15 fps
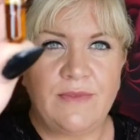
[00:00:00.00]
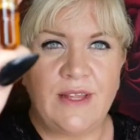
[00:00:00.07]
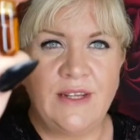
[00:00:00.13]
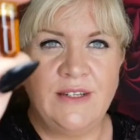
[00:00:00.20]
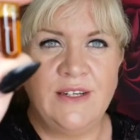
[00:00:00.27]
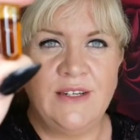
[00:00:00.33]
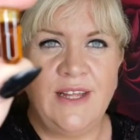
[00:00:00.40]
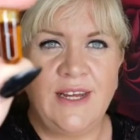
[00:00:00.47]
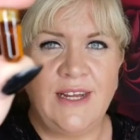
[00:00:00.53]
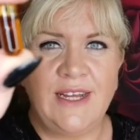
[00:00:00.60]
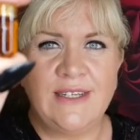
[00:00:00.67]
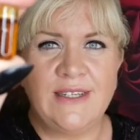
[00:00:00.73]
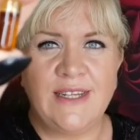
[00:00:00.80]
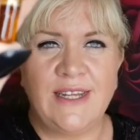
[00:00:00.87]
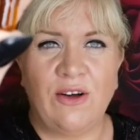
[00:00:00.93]
So that
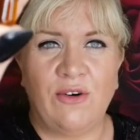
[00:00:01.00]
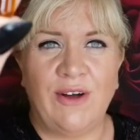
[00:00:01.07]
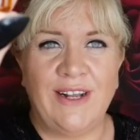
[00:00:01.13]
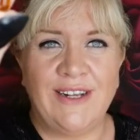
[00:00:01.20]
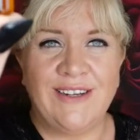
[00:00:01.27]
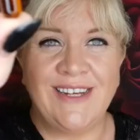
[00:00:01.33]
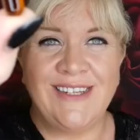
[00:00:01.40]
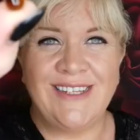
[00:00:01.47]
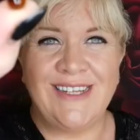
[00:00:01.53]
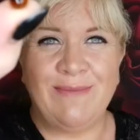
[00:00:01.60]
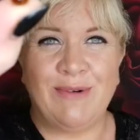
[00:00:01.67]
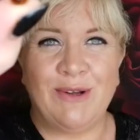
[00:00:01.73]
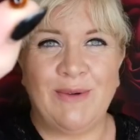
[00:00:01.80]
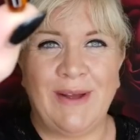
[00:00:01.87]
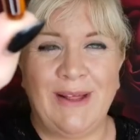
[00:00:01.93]
is the oil, nicely
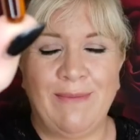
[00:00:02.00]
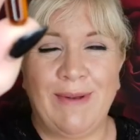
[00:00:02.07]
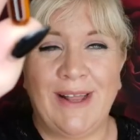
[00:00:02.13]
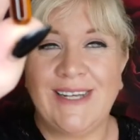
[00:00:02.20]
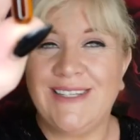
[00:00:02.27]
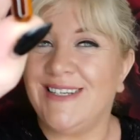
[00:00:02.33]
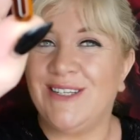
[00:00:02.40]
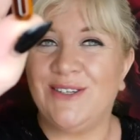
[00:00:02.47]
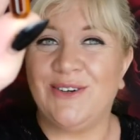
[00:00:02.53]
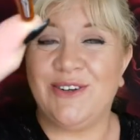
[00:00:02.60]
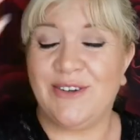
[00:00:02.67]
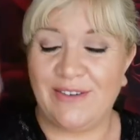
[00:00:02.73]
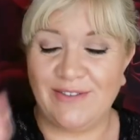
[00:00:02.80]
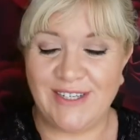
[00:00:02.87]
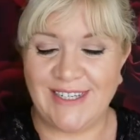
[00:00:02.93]
put away in plastic so I don't
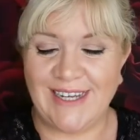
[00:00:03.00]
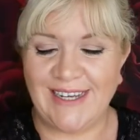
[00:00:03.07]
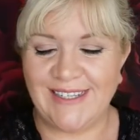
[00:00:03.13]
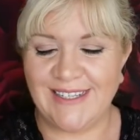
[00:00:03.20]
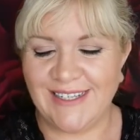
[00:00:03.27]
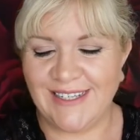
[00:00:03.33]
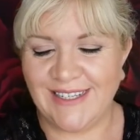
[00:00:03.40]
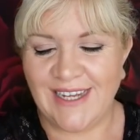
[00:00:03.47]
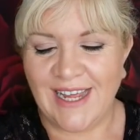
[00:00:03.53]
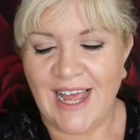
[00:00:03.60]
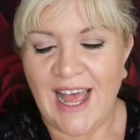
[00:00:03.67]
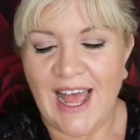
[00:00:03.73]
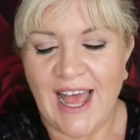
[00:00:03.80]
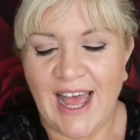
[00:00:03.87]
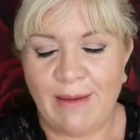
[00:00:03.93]
have to taste it.
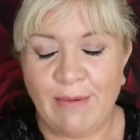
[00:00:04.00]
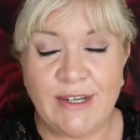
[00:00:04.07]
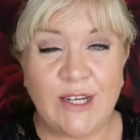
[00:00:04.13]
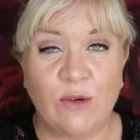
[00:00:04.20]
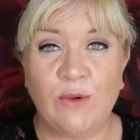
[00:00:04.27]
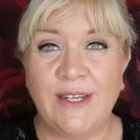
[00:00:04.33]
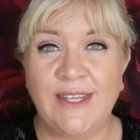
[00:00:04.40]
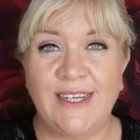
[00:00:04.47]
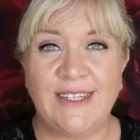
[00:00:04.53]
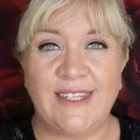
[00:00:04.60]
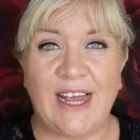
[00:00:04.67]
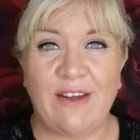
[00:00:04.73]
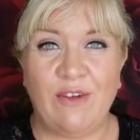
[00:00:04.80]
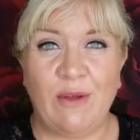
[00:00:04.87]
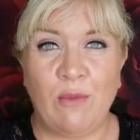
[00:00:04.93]
I take one of these
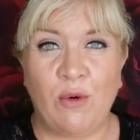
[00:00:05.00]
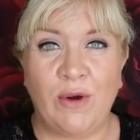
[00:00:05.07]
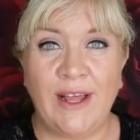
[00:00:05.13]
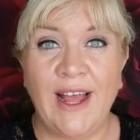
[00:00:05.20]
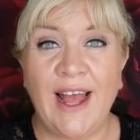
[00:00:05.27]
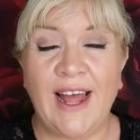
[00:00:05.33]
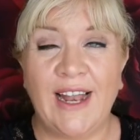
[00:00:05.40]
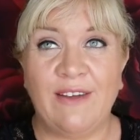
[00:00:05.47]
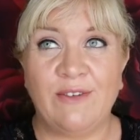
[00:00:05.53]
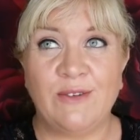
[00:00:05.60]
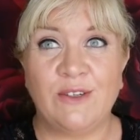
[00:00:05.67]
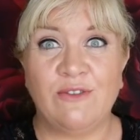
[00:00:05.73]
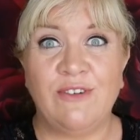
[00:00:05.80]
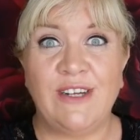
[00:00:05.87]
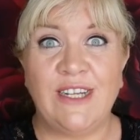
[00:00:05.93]
every morning, and if it
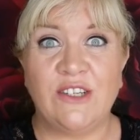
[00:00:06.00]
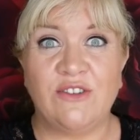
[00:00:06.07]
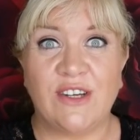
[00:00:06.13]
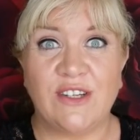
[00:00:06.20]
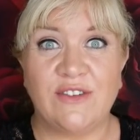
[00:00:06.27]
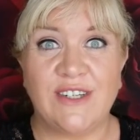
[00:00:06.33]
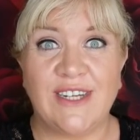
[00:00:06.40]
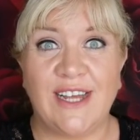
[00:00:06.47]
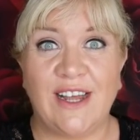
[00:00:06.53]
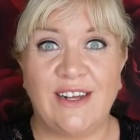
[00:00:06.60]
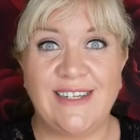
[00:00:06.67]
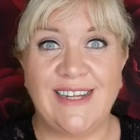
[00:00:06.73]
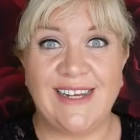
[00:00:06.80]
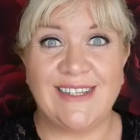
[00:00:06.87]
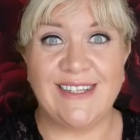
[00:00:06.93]
was a really stressful day, I
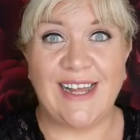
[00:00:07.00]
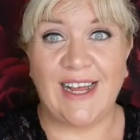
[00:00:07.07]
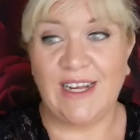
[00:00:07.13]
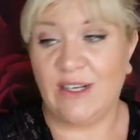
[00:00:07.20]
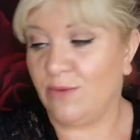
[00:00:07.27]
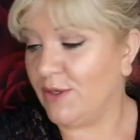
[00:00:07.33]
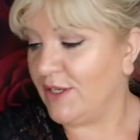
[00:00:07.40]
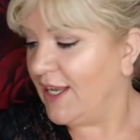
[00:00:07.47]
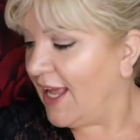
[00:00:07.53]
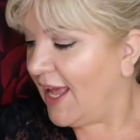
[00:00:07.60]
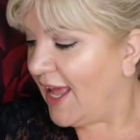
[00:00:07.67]
take a second one.